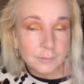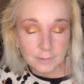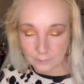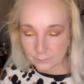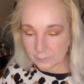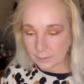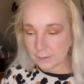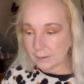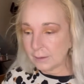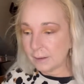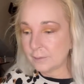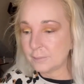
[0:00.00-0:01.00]
Okay,
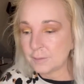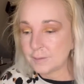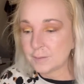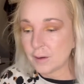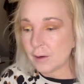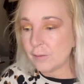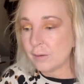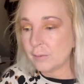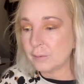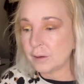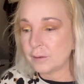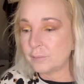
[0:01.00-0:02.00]
and the mascara I'm
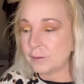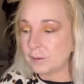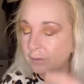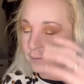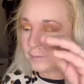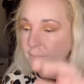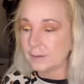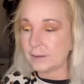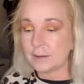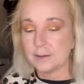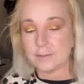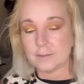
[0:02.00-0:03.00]
going to be using
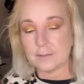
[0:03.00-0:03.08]
is